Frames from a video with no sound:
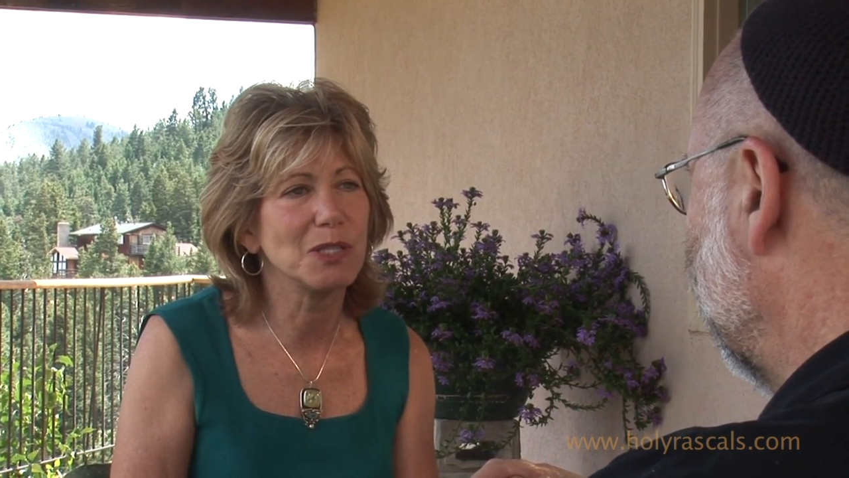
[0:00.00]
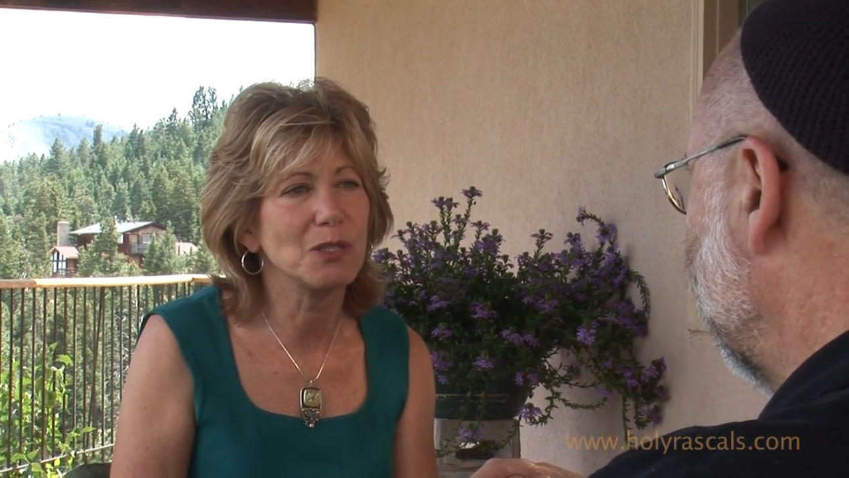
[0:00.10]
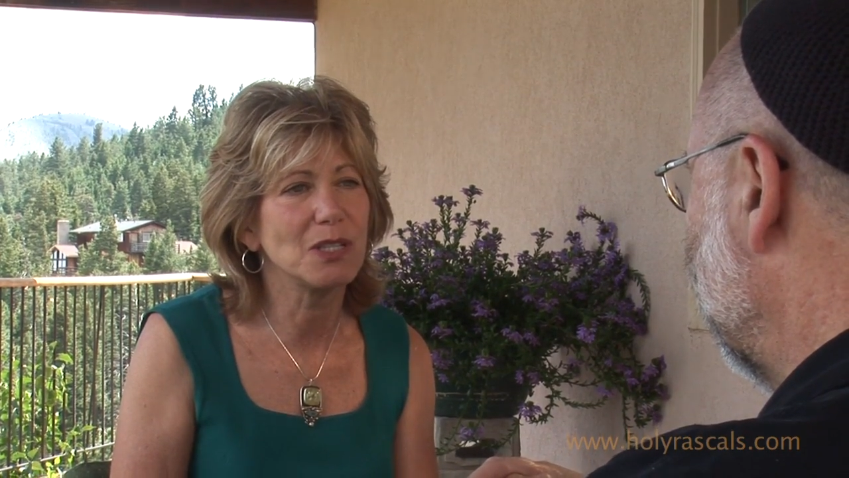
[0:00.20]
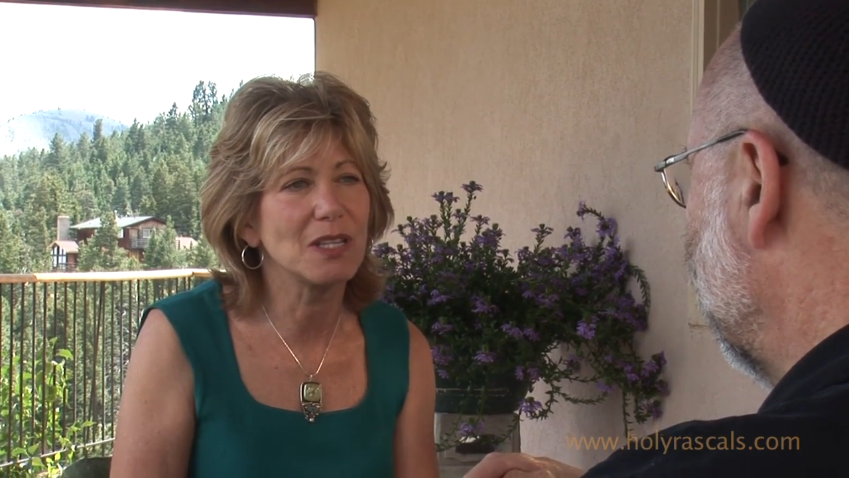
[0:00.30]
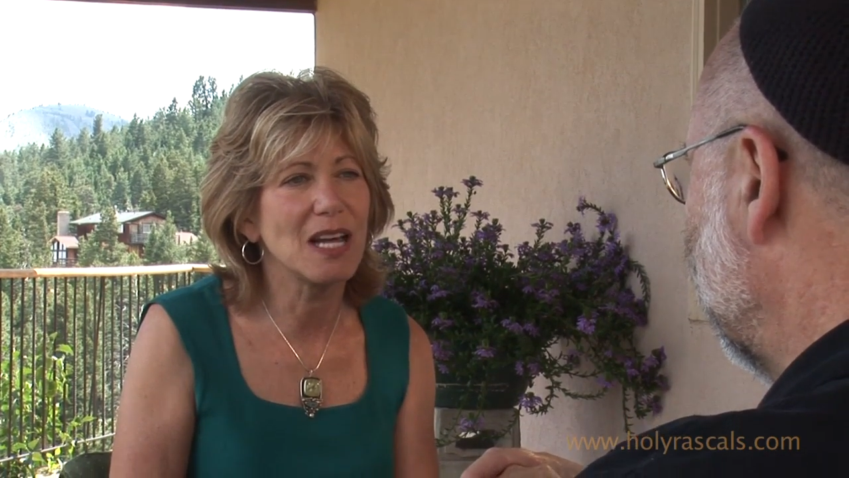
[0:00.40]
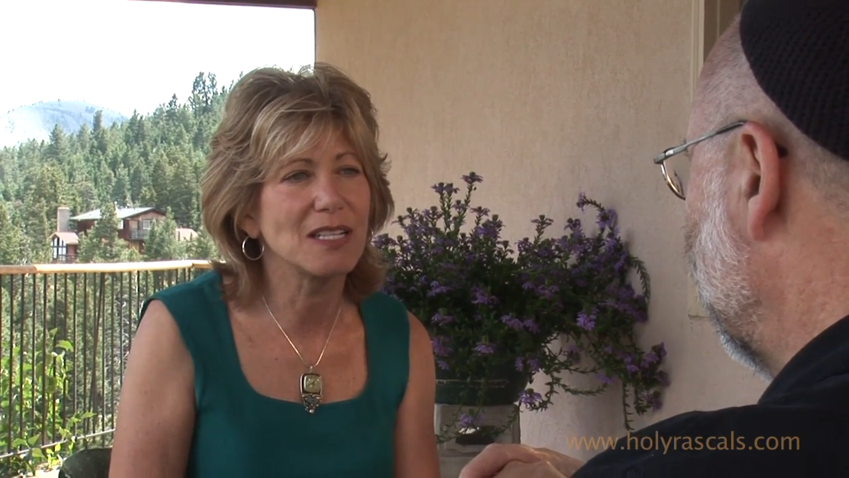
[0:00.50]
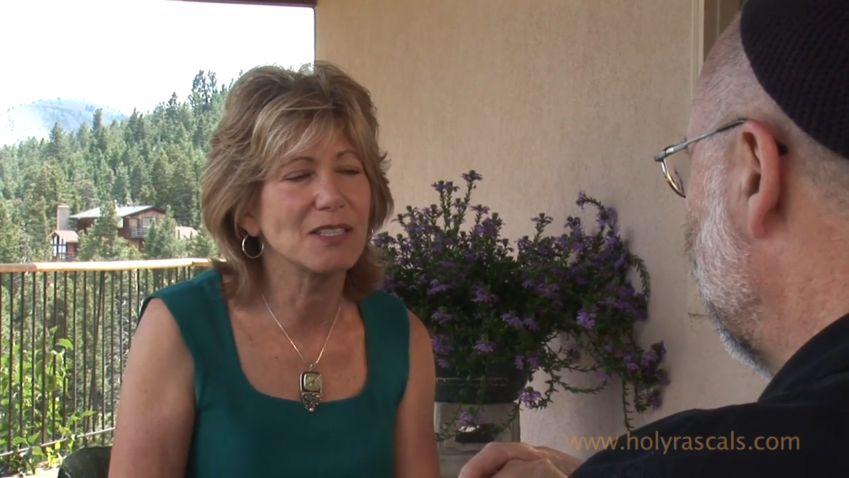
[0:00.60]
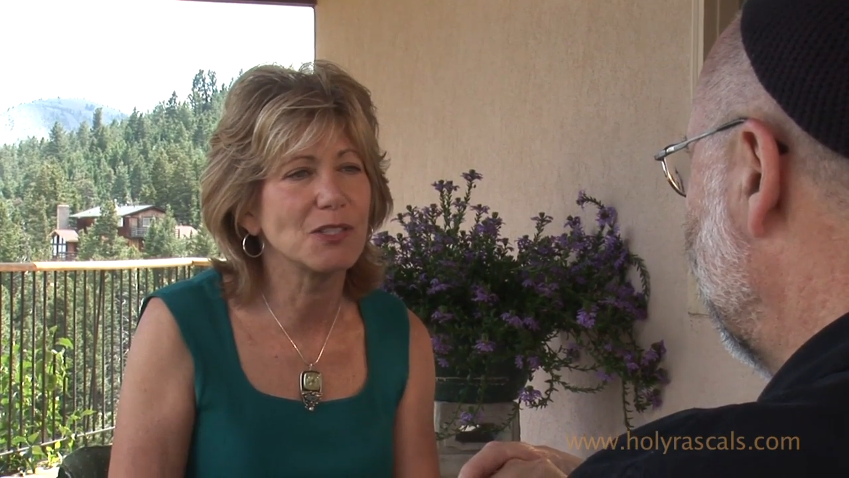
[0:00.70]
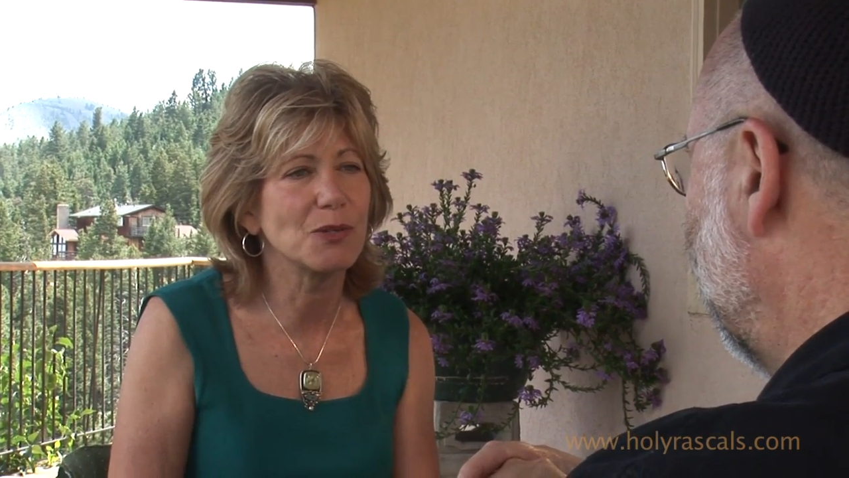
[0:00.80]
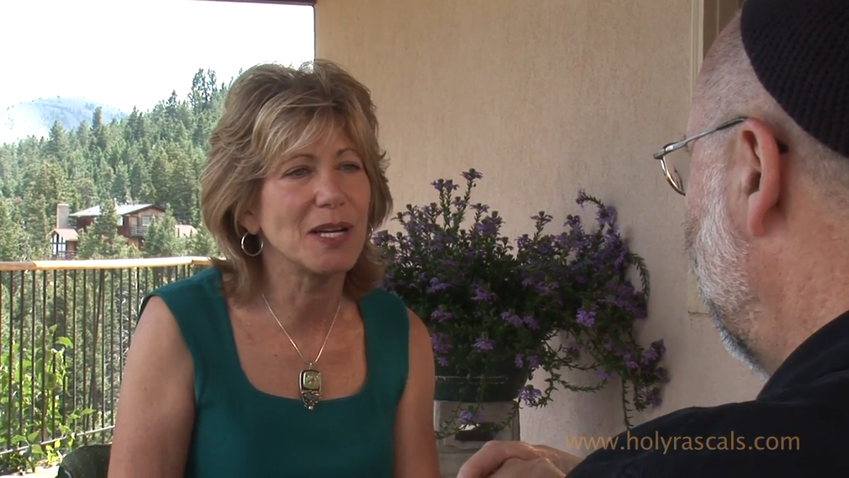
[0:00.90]
look that
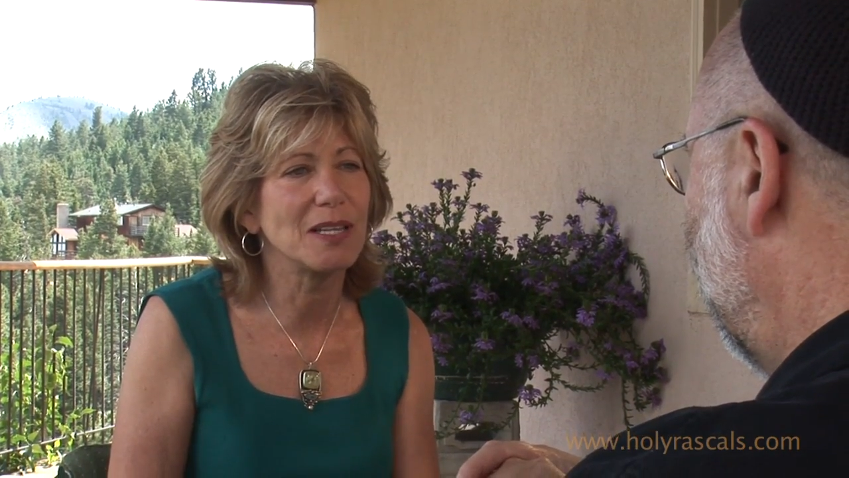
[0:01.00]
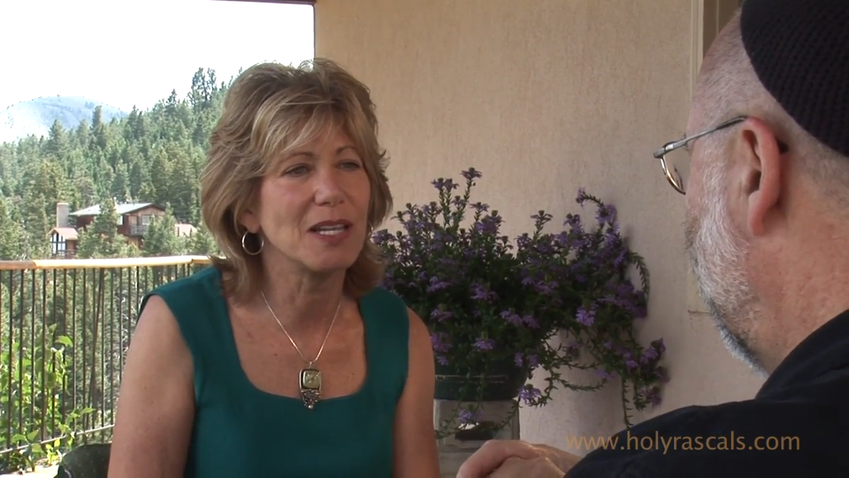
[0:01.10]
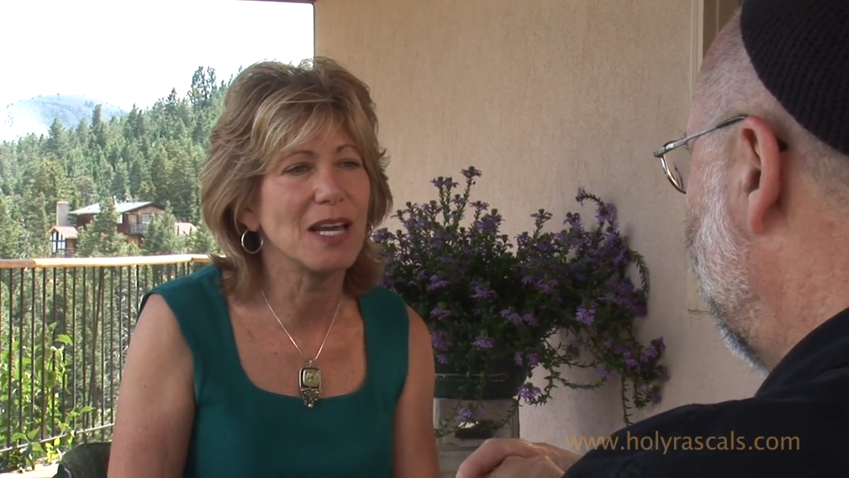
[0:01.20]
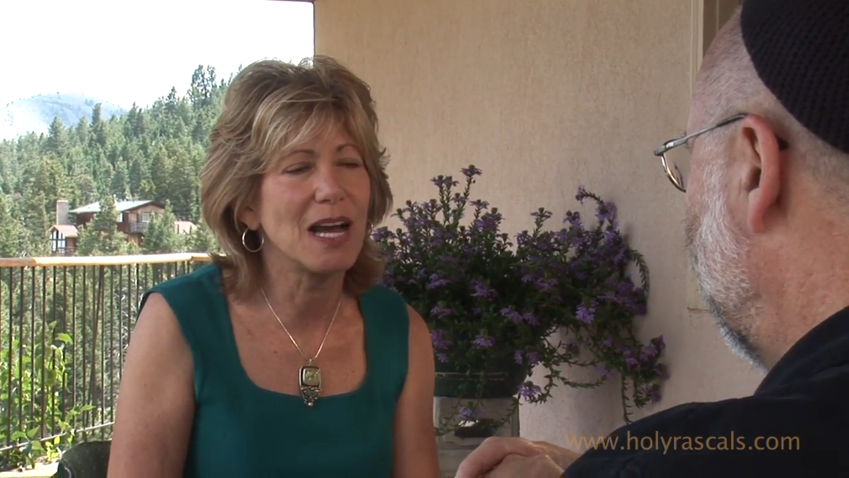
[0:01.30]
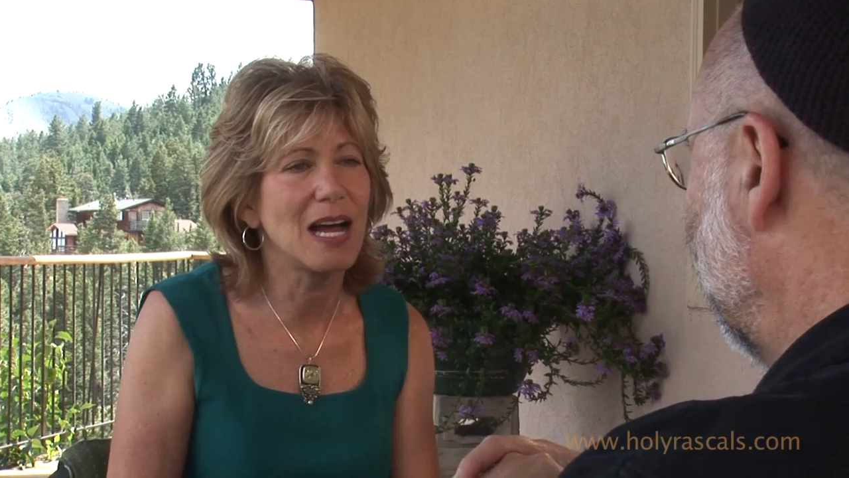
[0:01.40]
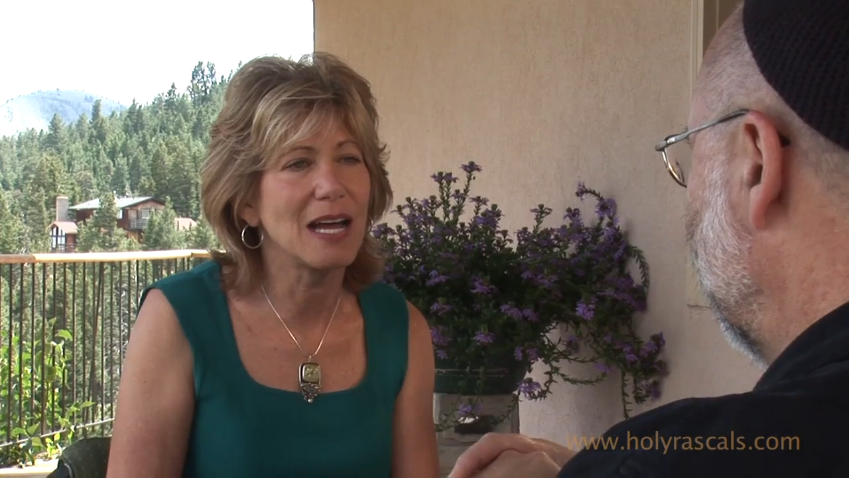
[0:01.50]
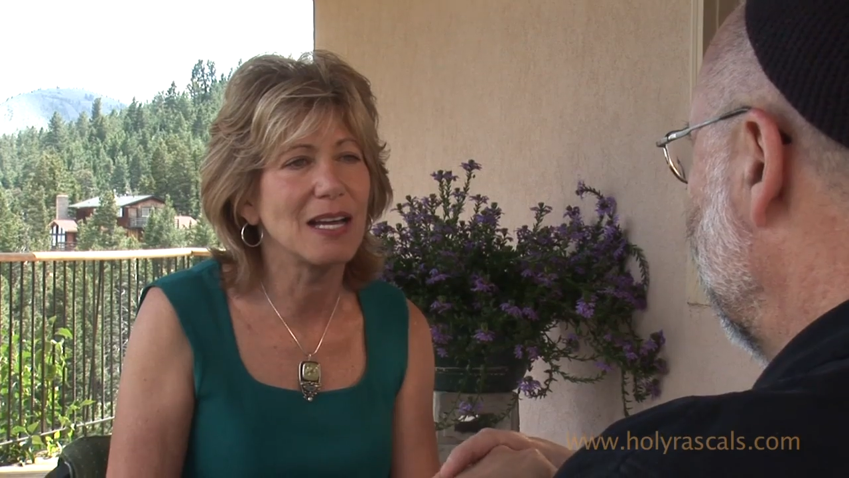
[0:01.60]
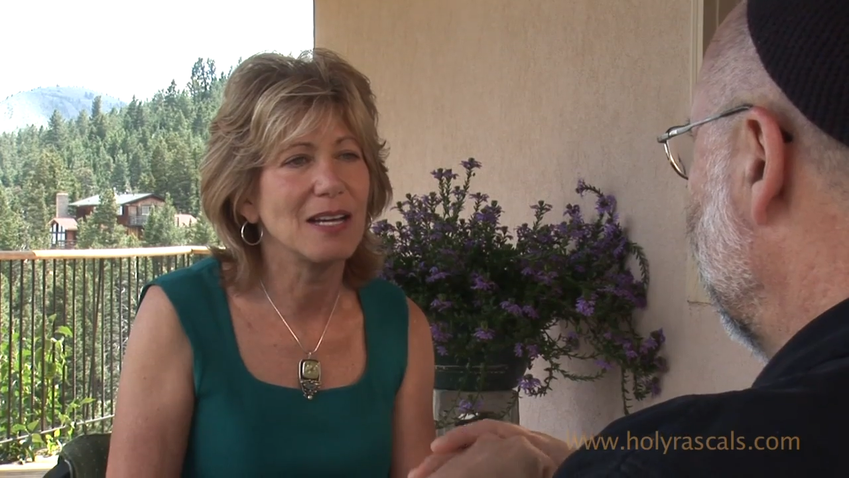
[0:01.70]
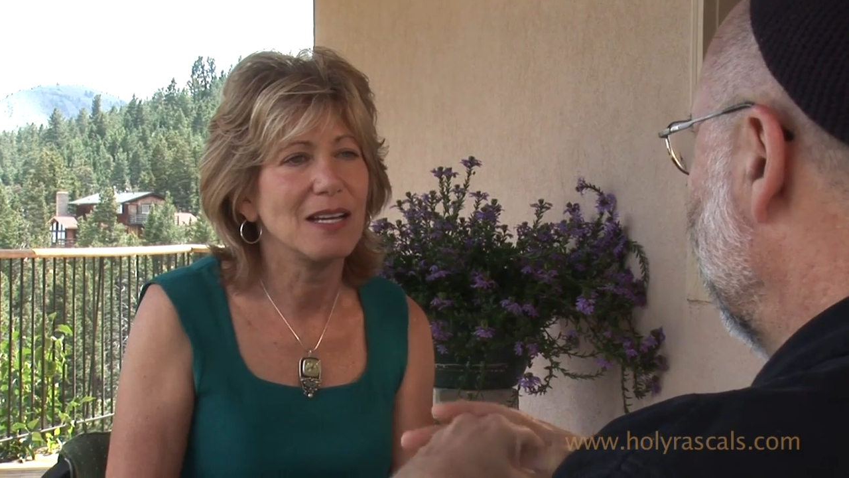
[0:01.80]
straight in the eye